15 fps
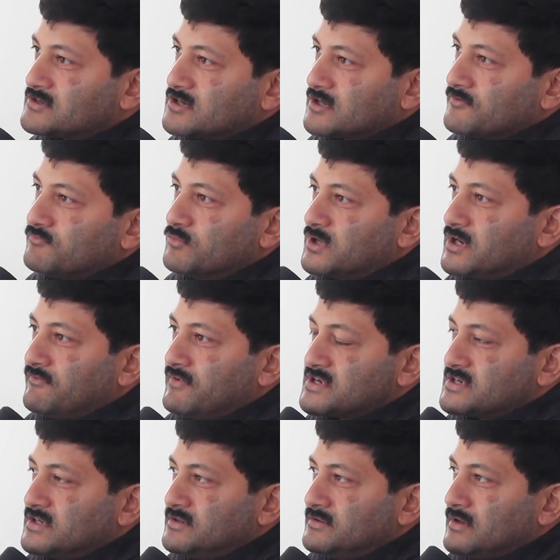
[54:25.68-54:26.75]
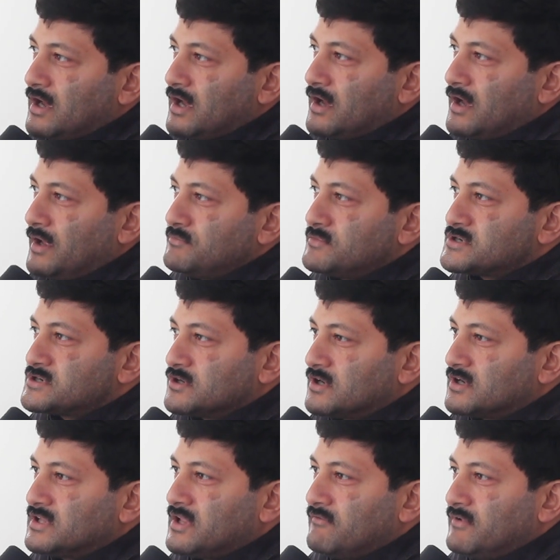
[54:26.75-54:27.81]
that sort of motivation, I'm
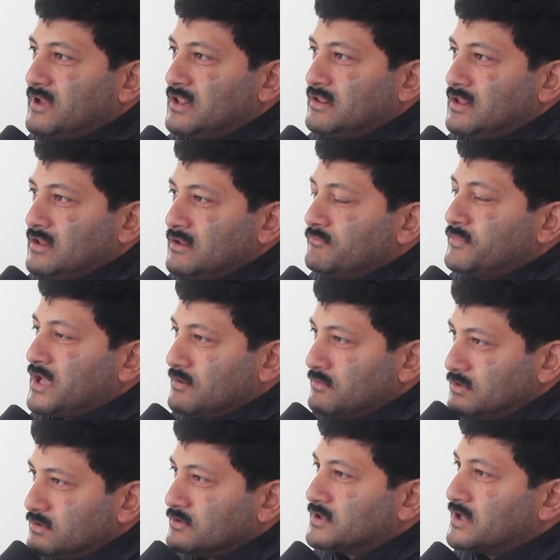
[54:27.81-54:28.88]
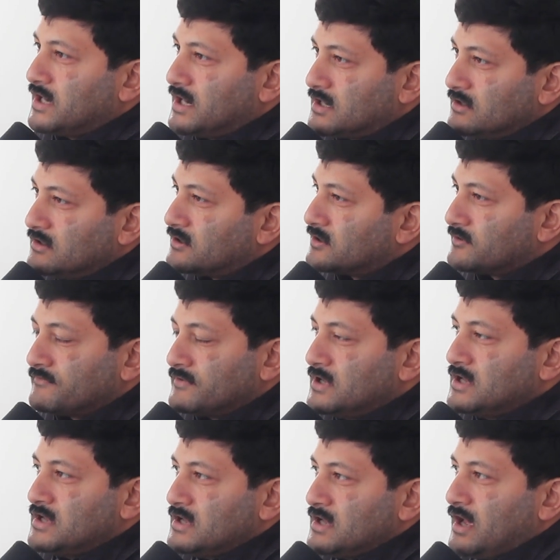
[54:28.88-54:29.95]
sure they will be able to create a lot of...
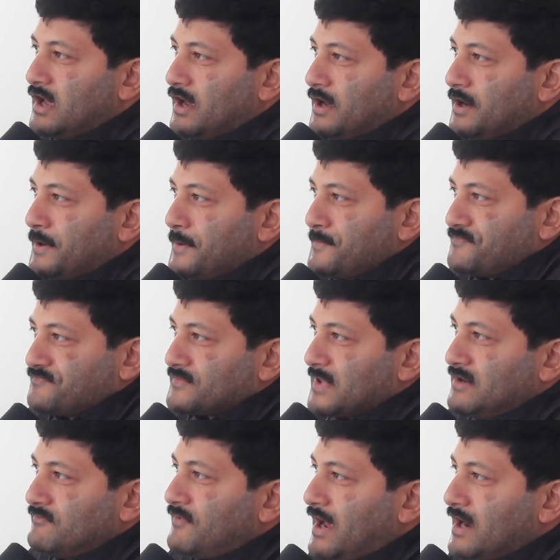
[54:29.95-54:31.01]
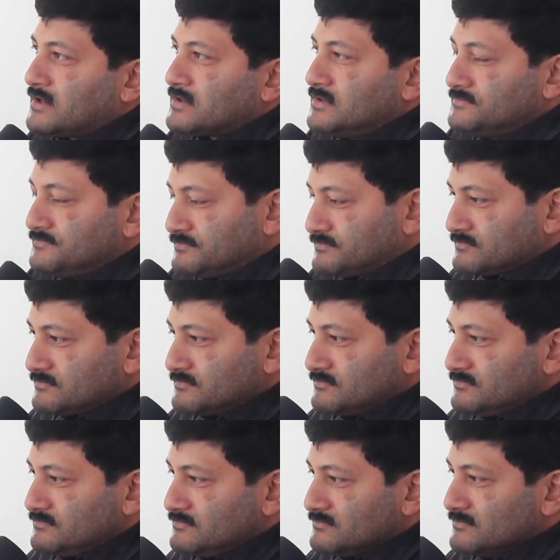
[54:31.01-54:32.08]
in fact,
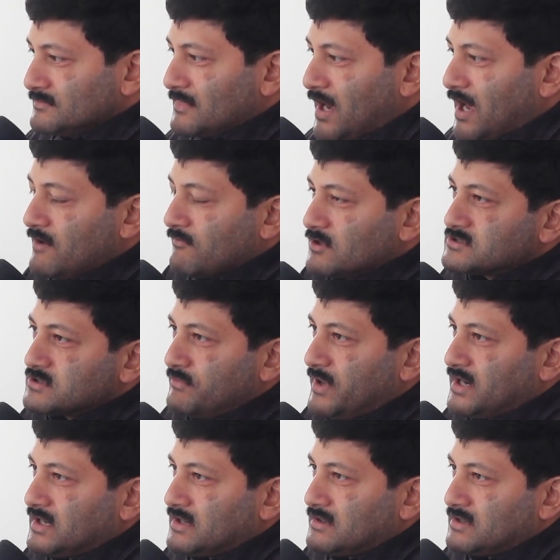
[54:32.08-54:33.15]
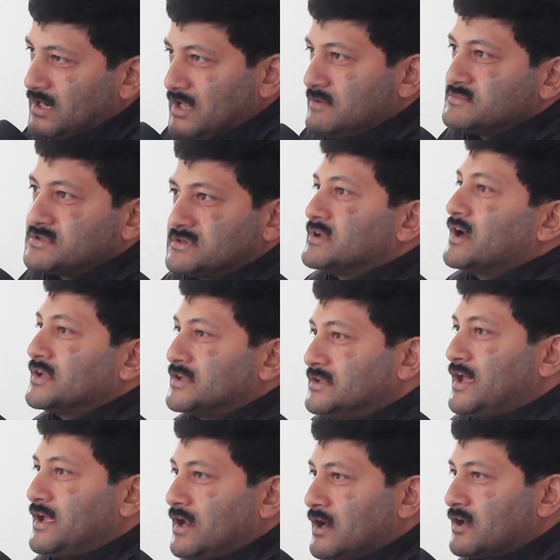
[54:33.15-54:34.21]
I've also met teams
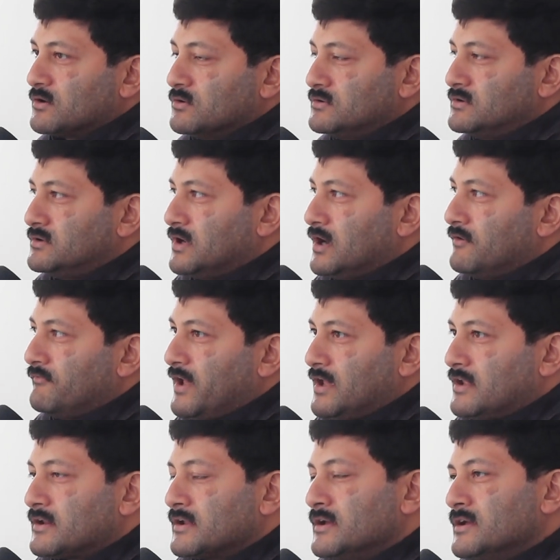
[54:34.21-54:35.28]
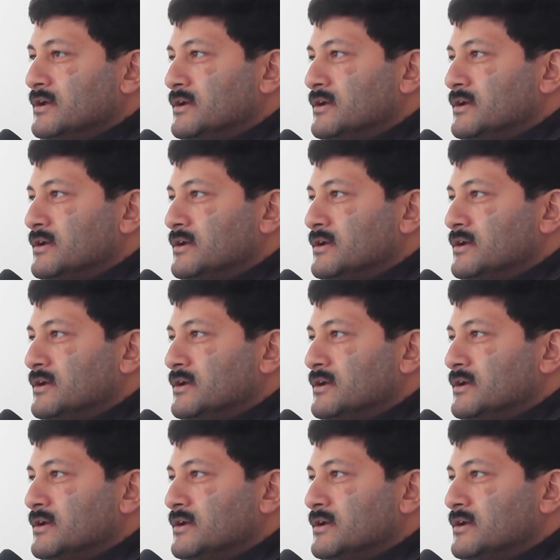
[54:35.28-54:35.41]
other than our own, where